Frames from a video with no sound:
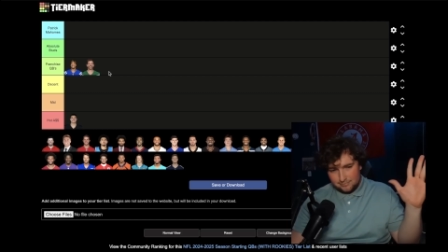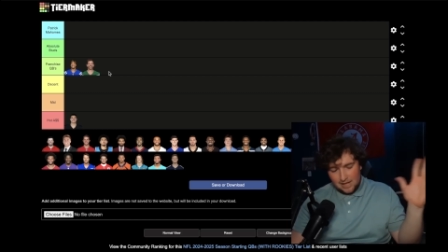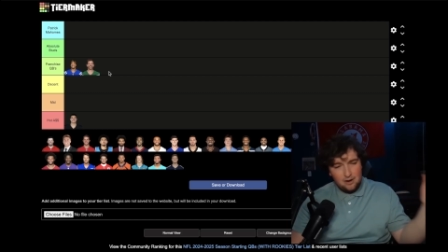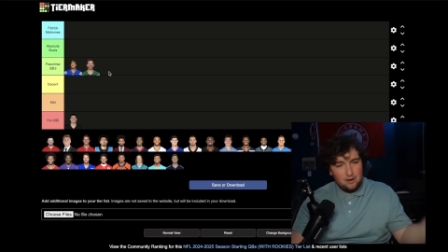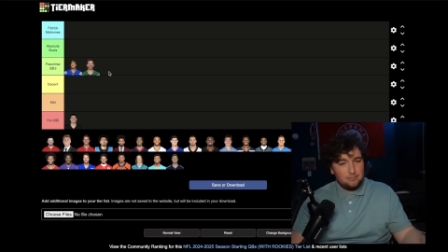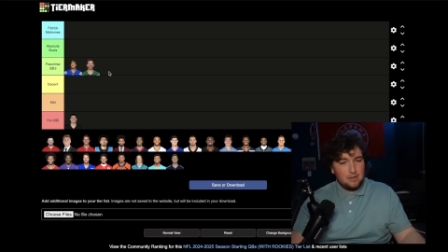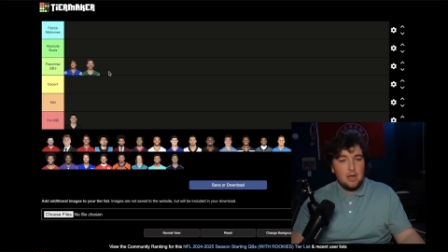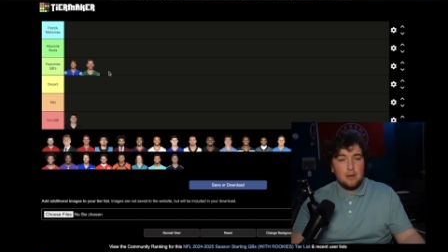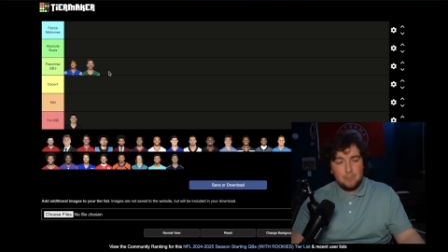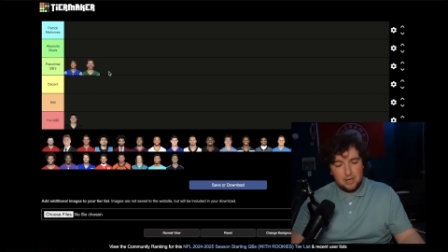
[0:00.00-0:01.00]
I don't know.
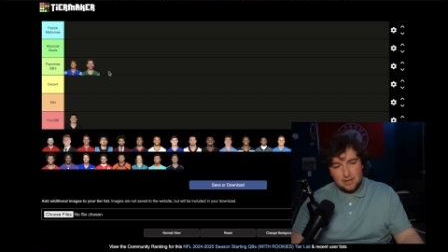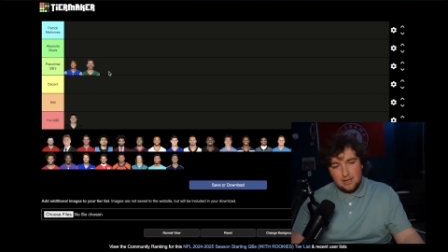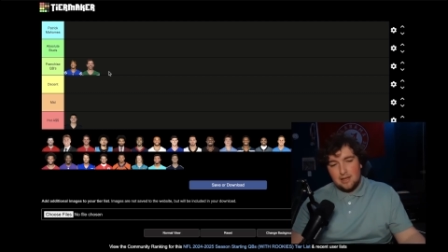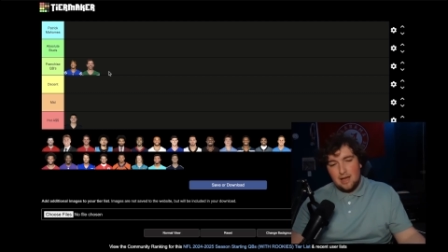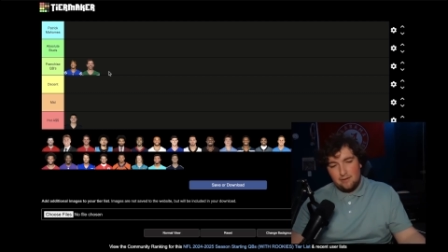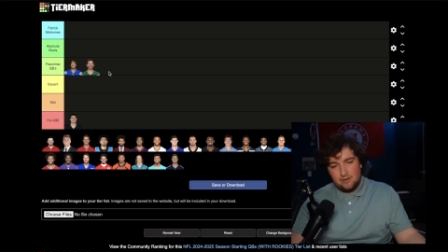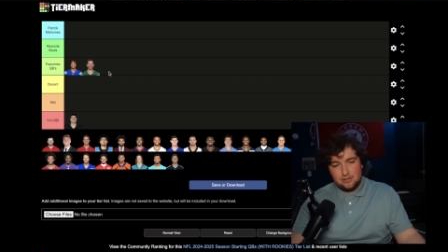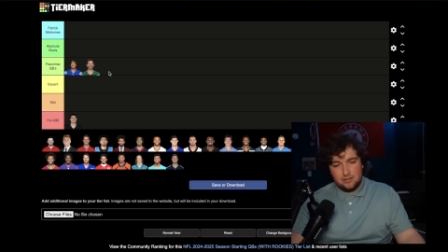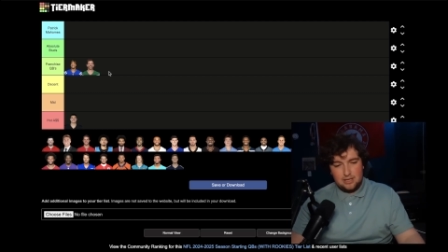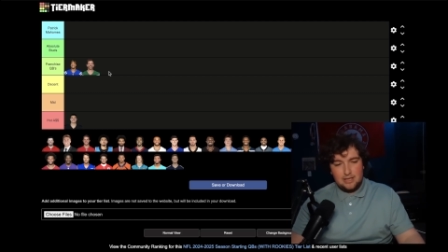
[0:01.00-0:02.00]
But
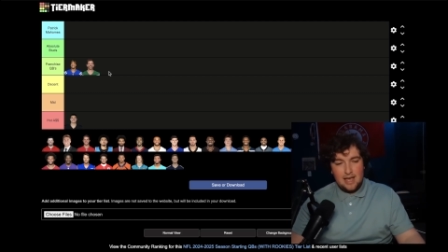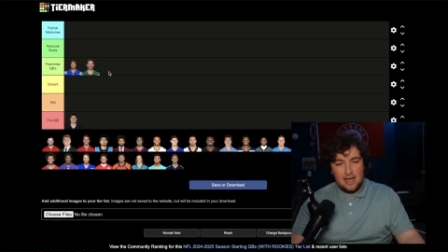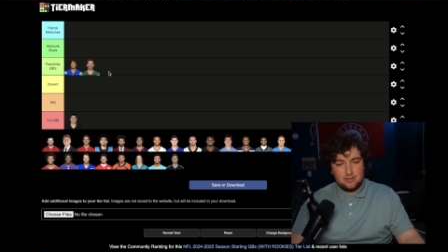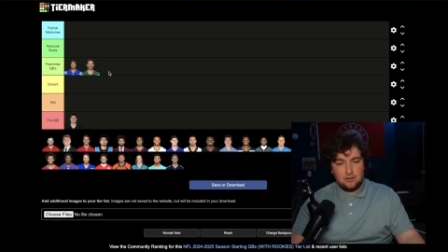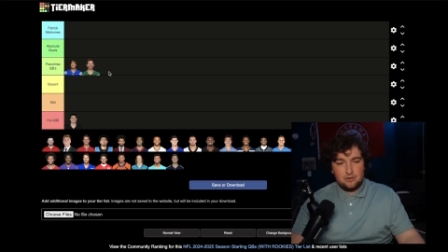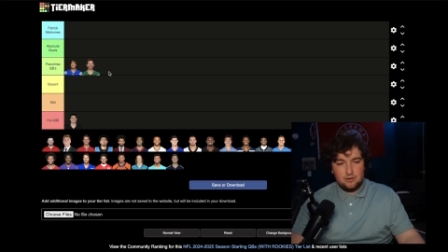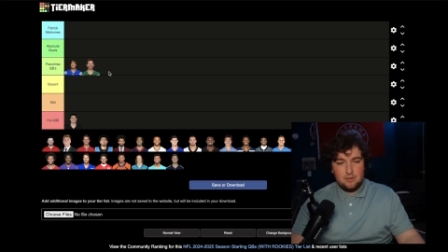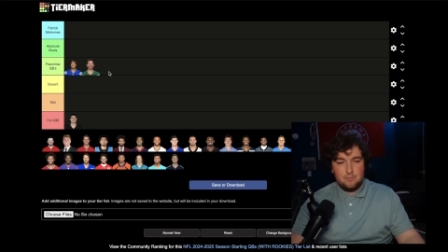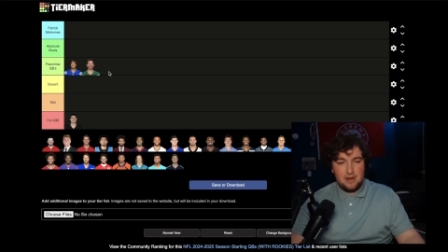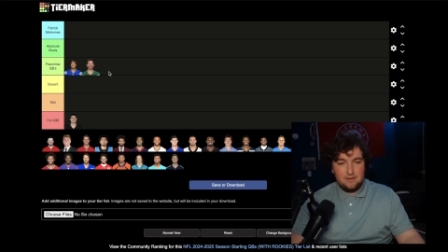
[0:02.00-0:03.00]
obviously he has earned the
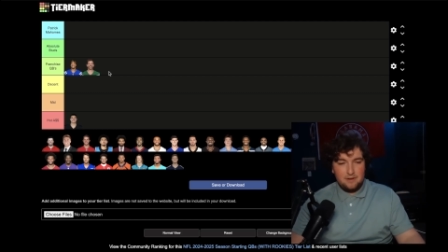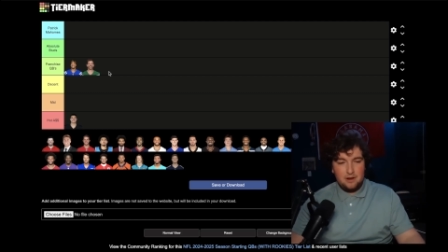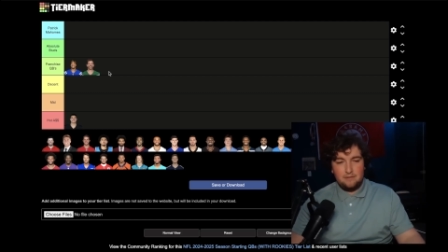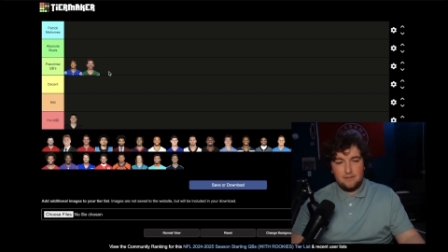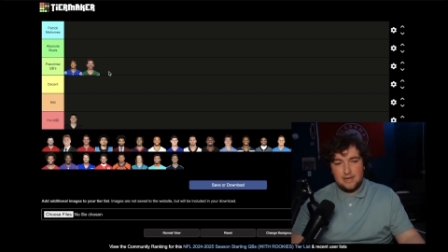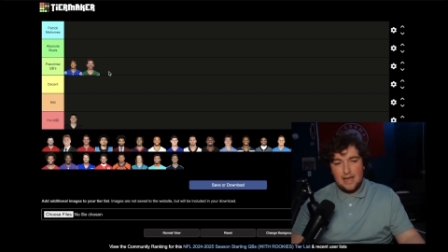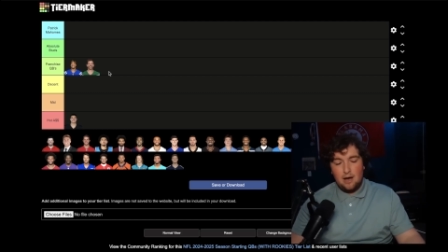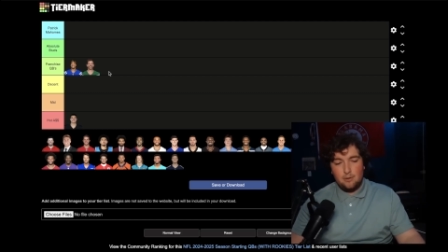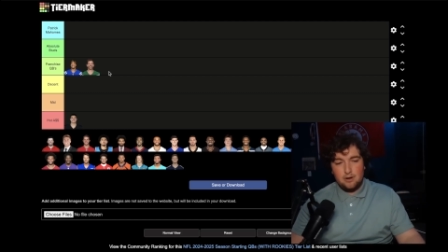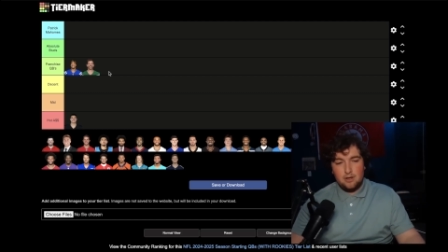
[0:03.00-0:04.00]
benefit of the
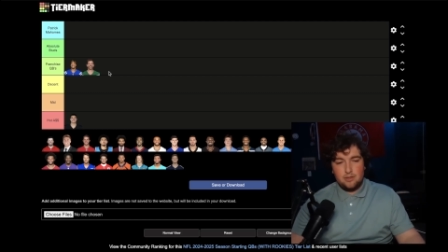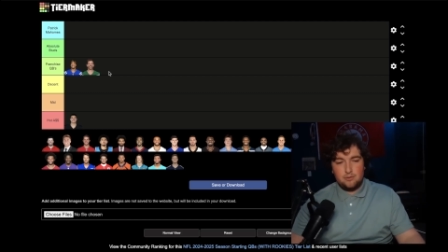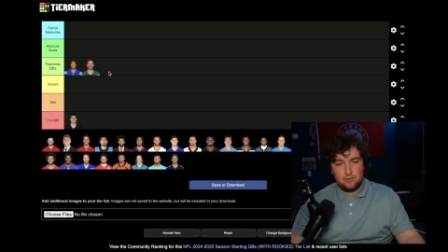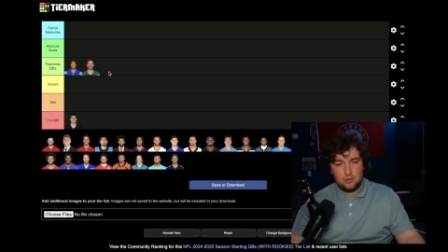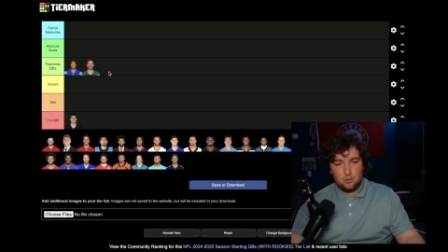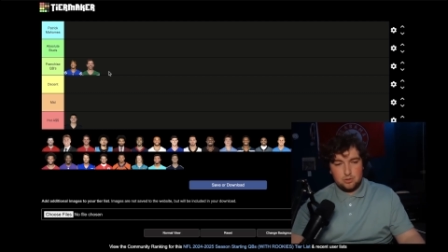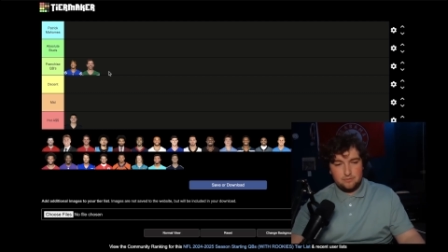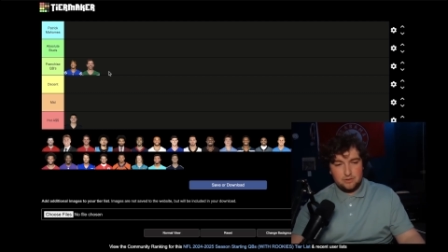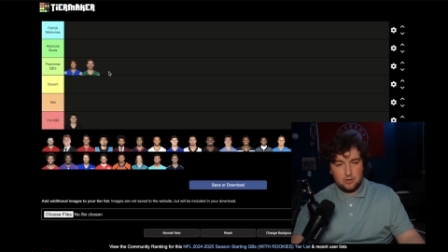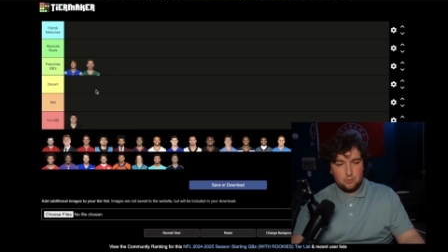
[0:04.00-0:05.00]
doubt throughout the course of
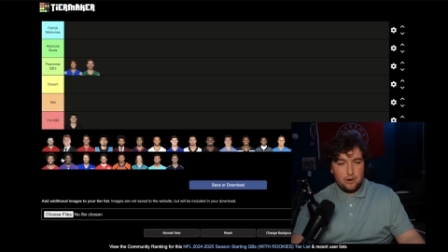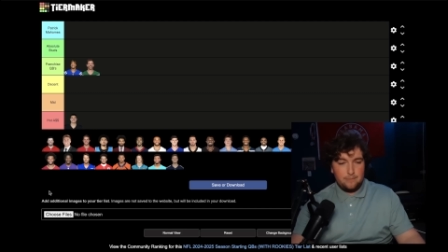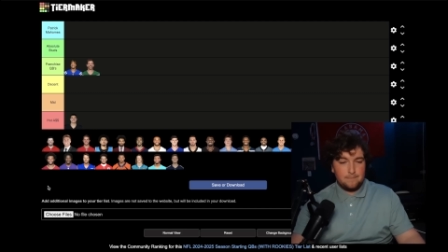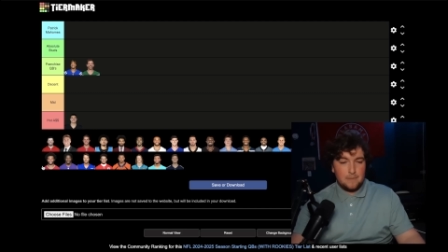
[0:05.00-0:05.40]
his career.